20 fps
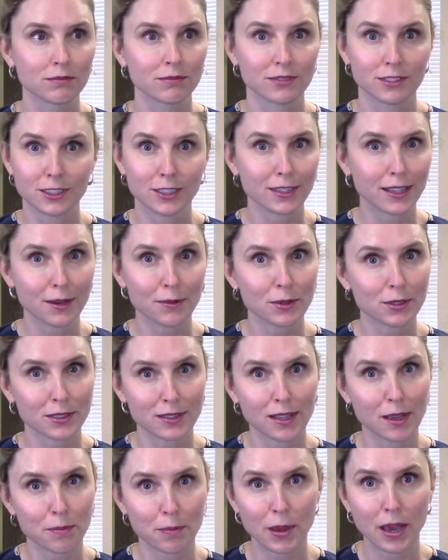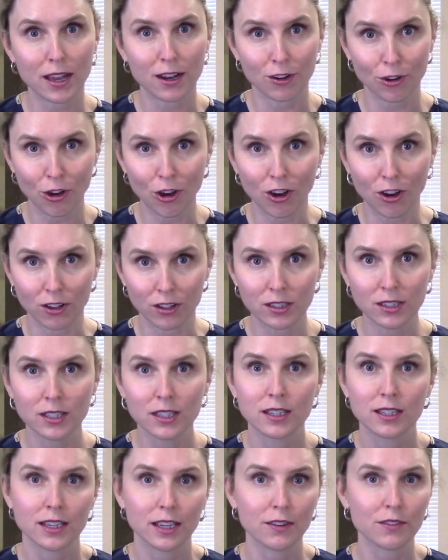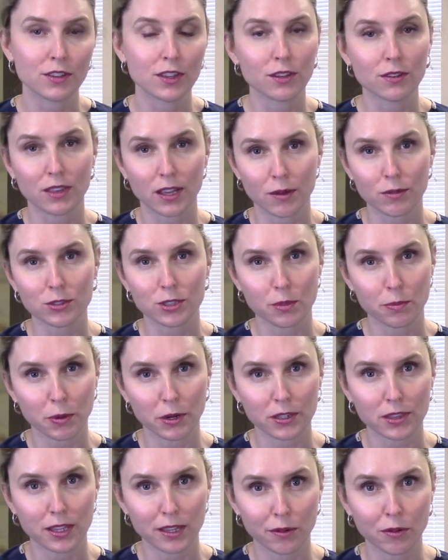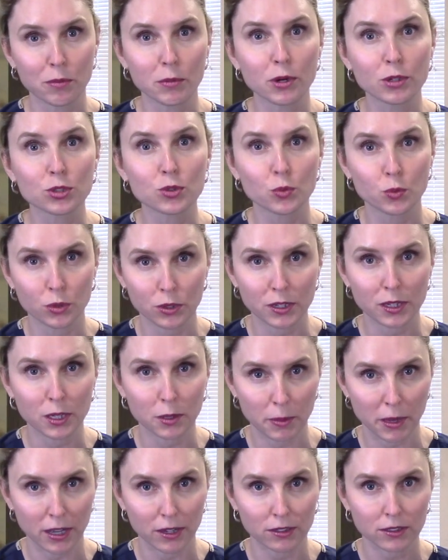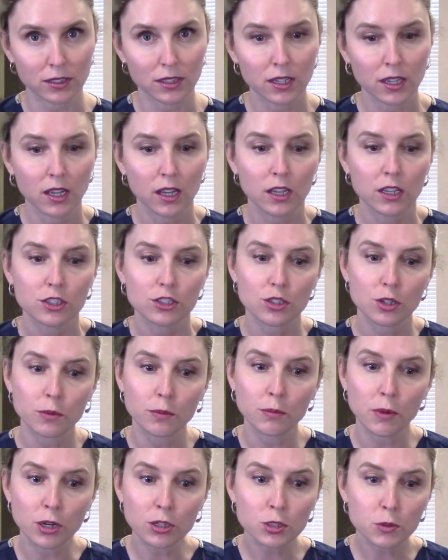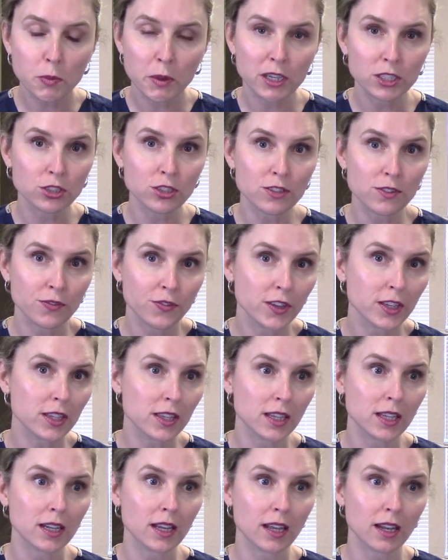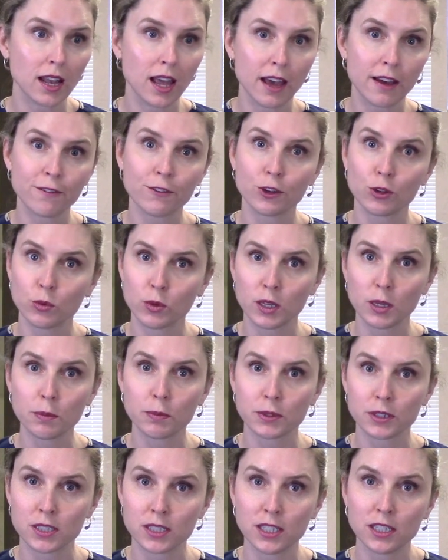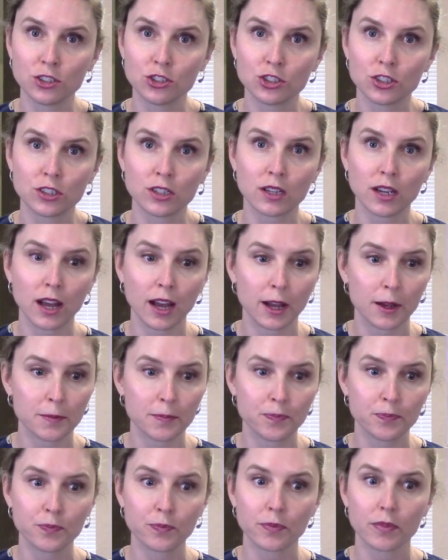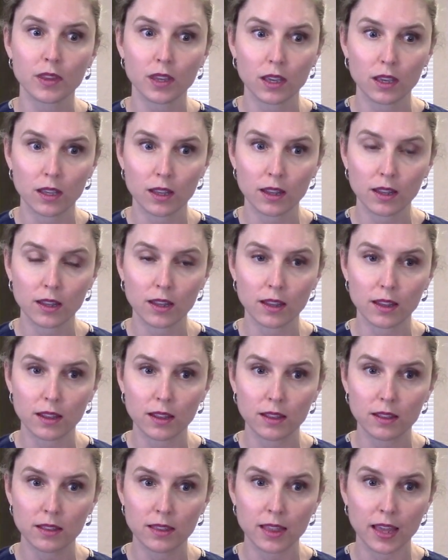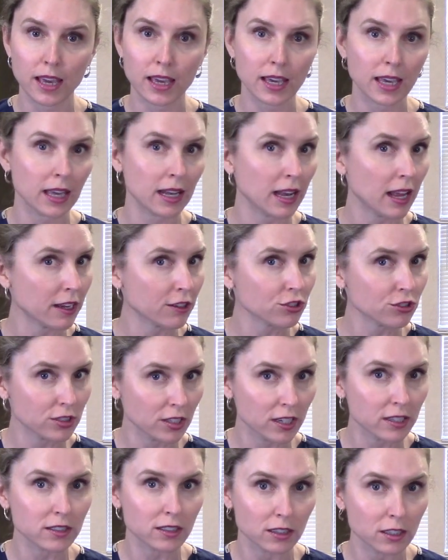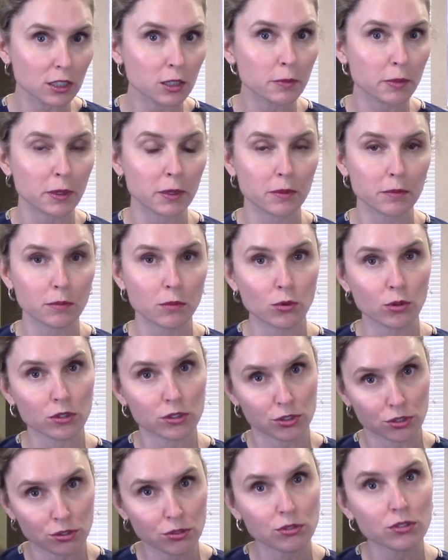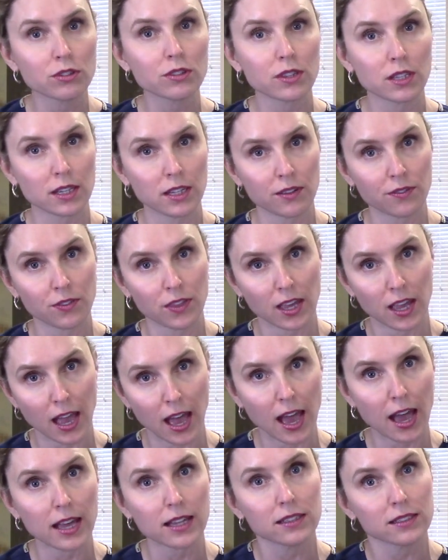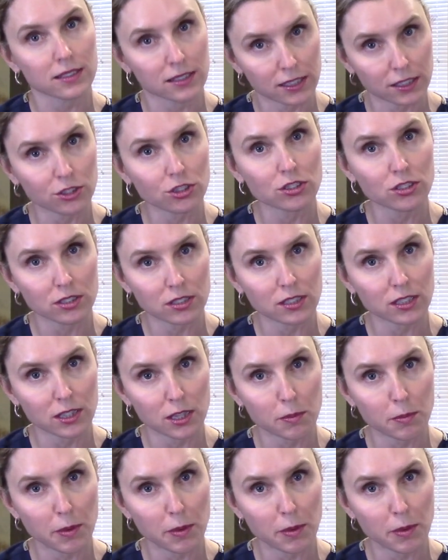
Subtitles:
gee, that wasn't that bad at all, even though that was the part they were most worried about. So most patients feel that an FUE procedure, they can exercise a little bit more sooner than if they had stitches in the